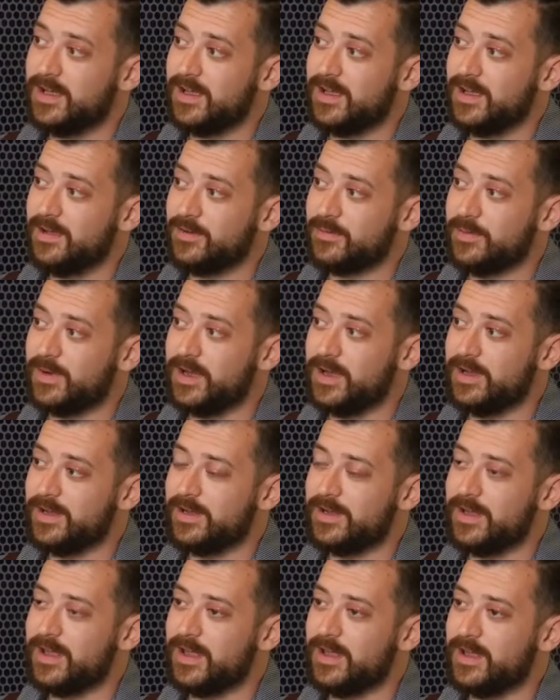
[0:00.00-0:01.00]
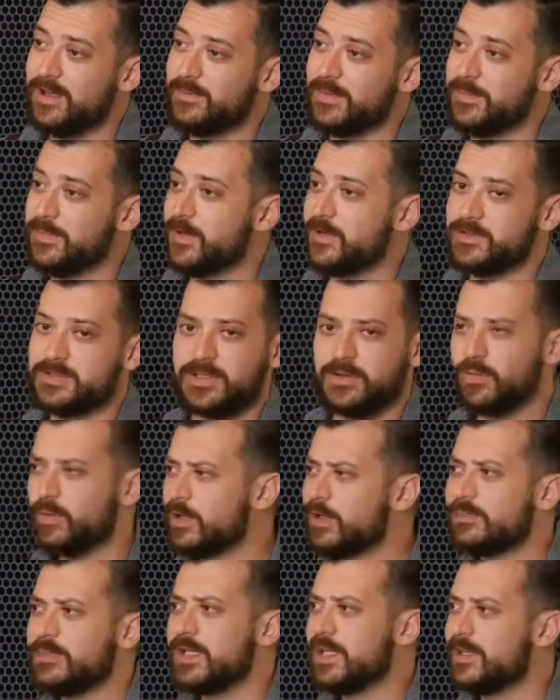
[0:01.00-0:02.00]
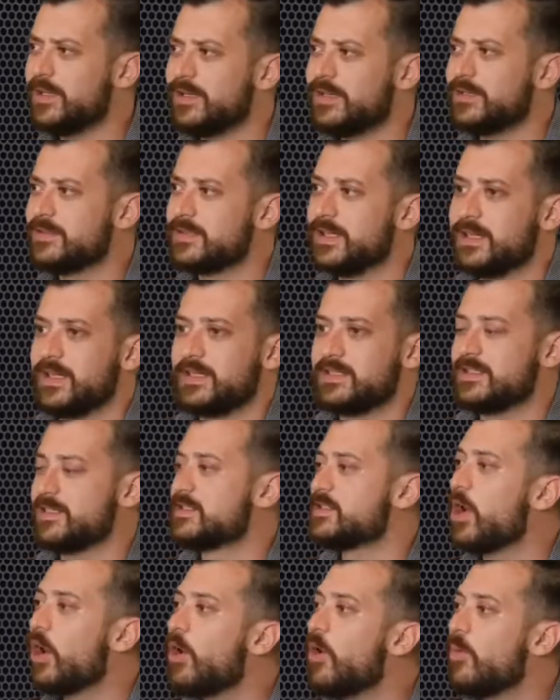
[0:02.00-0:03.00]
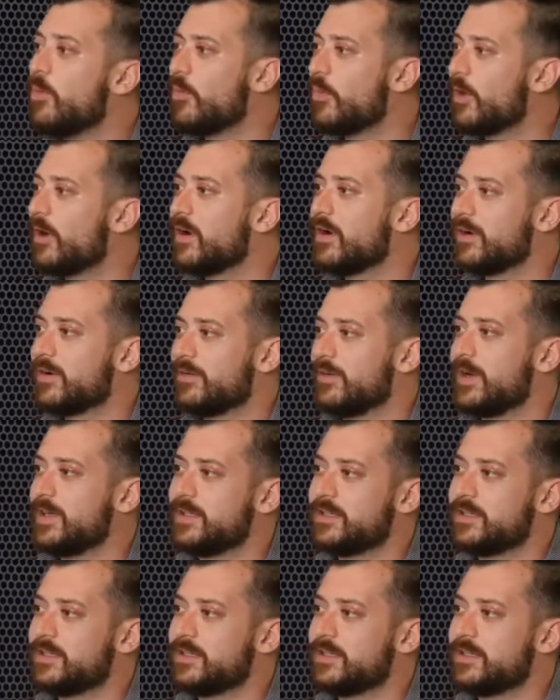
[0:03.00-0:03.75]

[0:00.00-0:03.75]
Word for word: Wow. Right? And my parents like, what do you mean? It's like, it's his homework, right?